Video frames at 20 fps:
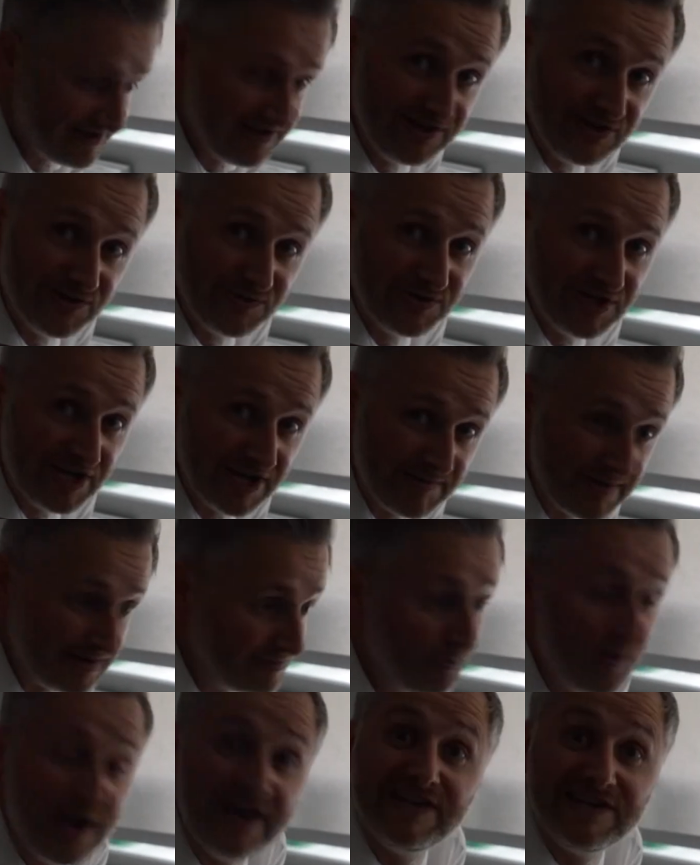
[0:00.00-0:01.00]
you name it,
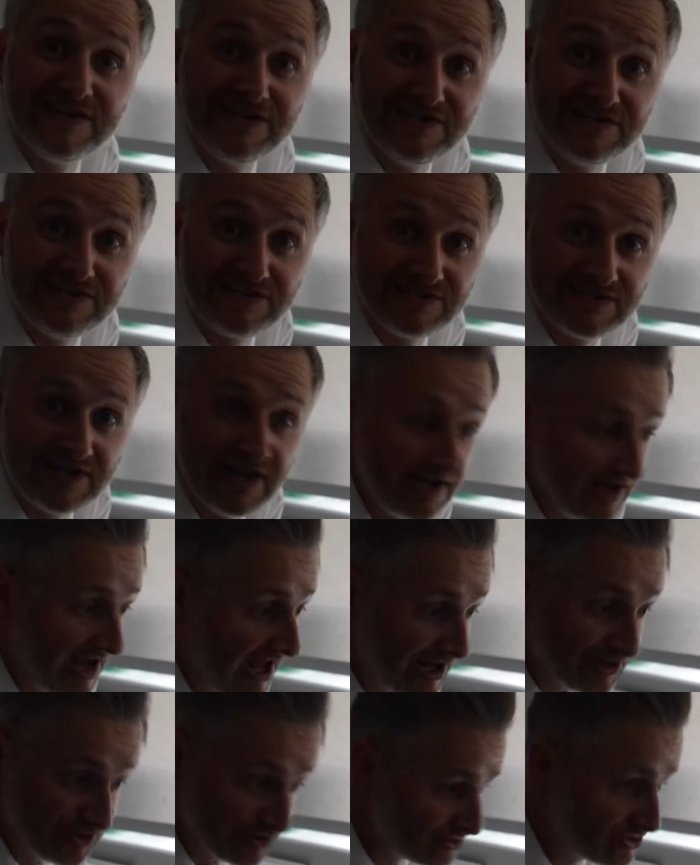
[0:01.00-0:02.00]
weddings.
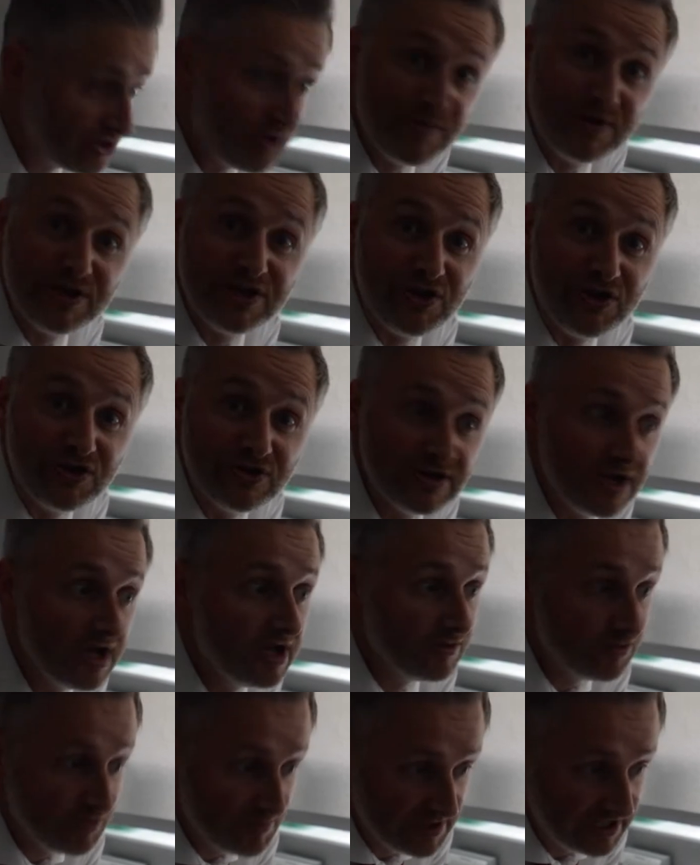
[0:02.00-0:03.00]
I'll just come along with